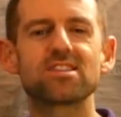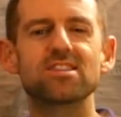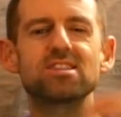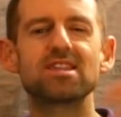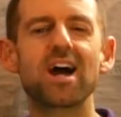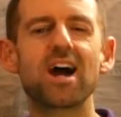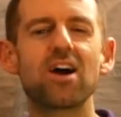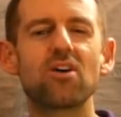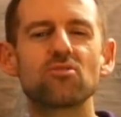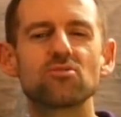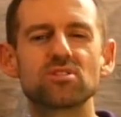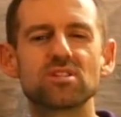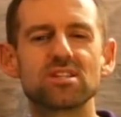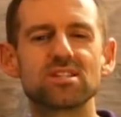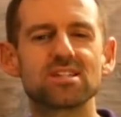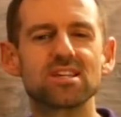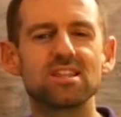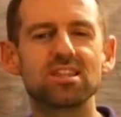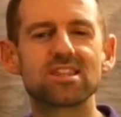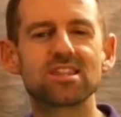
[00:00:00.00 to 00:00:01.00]

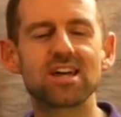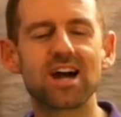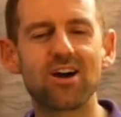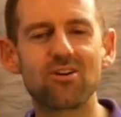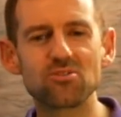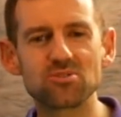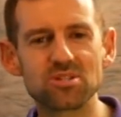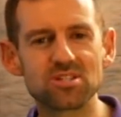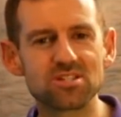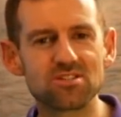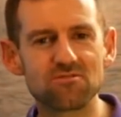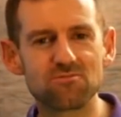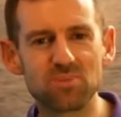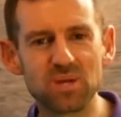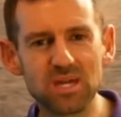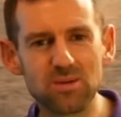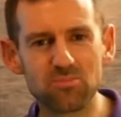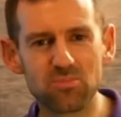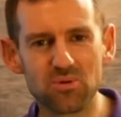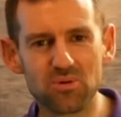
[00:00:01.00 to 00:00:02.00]
thousands and thousands of
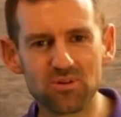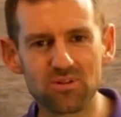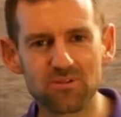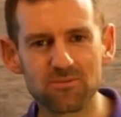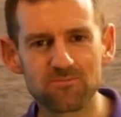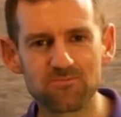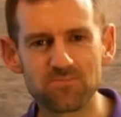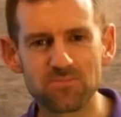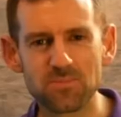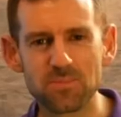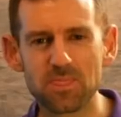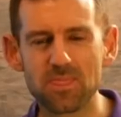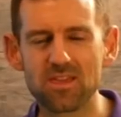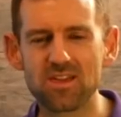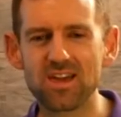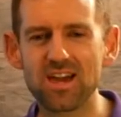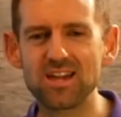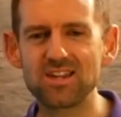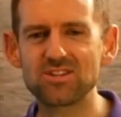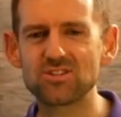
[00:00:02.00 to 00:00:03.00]
people.
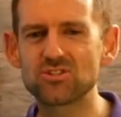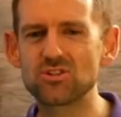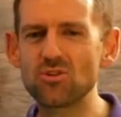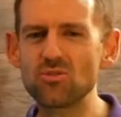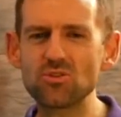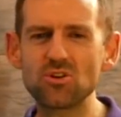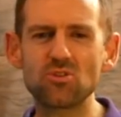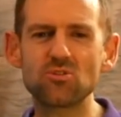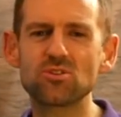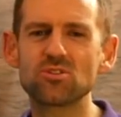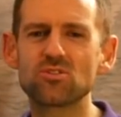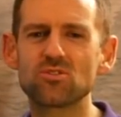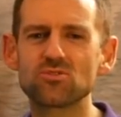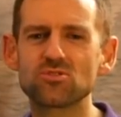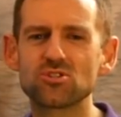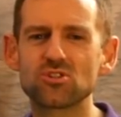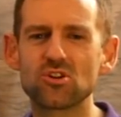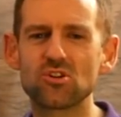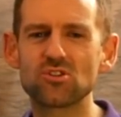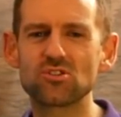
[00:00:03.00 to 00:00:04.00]
Okay, don't go to
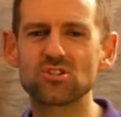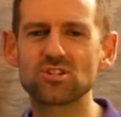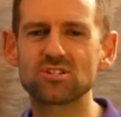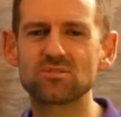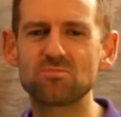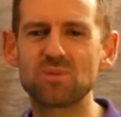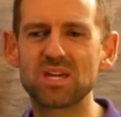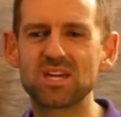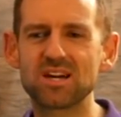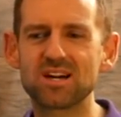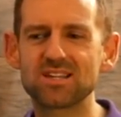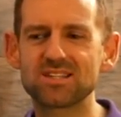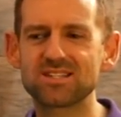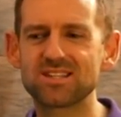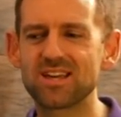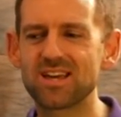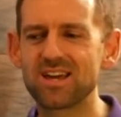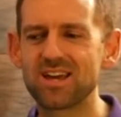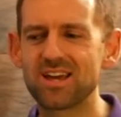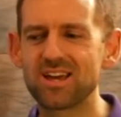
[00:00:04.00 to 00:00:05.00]
those churches
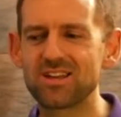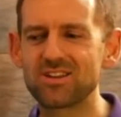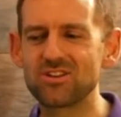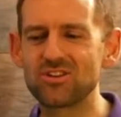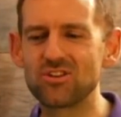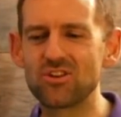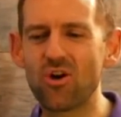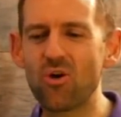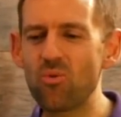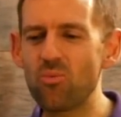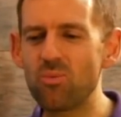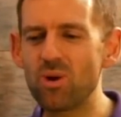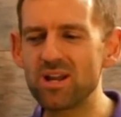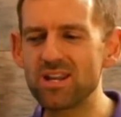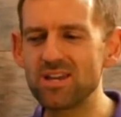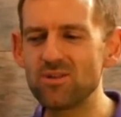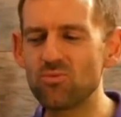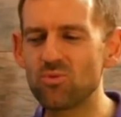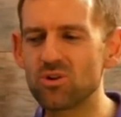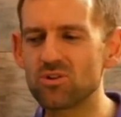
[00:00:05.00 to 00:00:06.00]
because
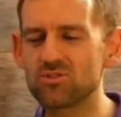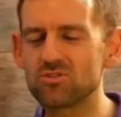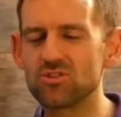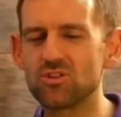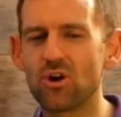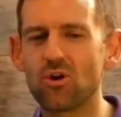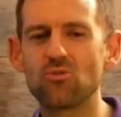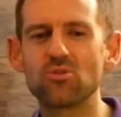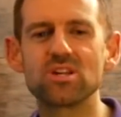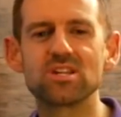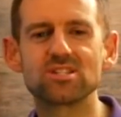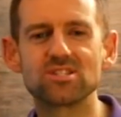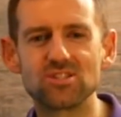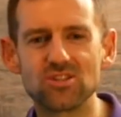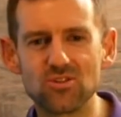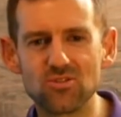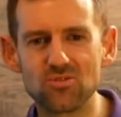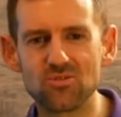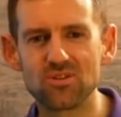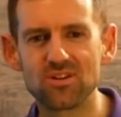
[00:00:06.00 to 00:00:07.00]
nobody will notice
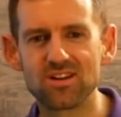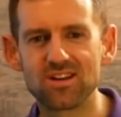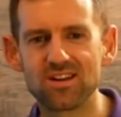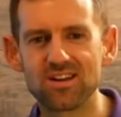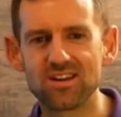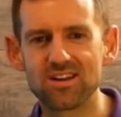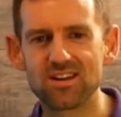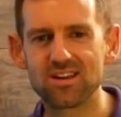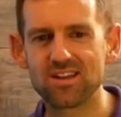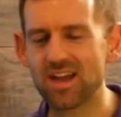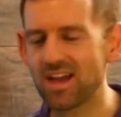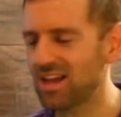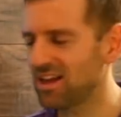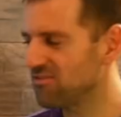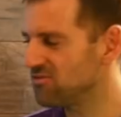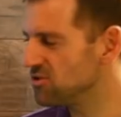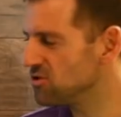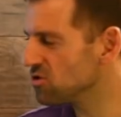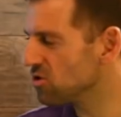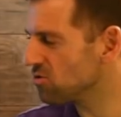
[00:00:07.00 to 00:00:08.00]
you. Okay,
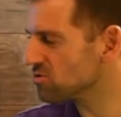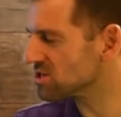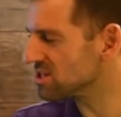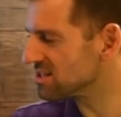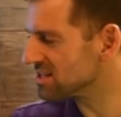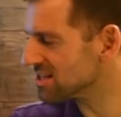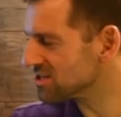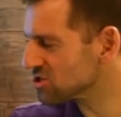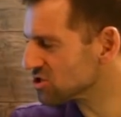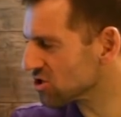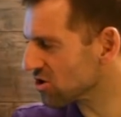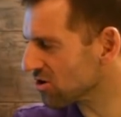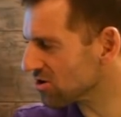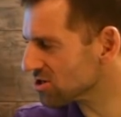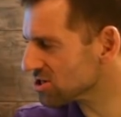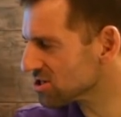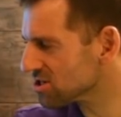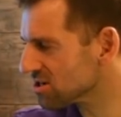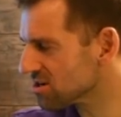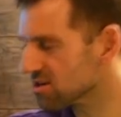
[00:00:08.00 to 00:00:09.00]
if you go to this
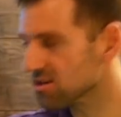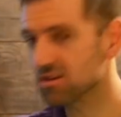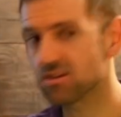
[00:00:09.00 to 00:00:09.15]
church,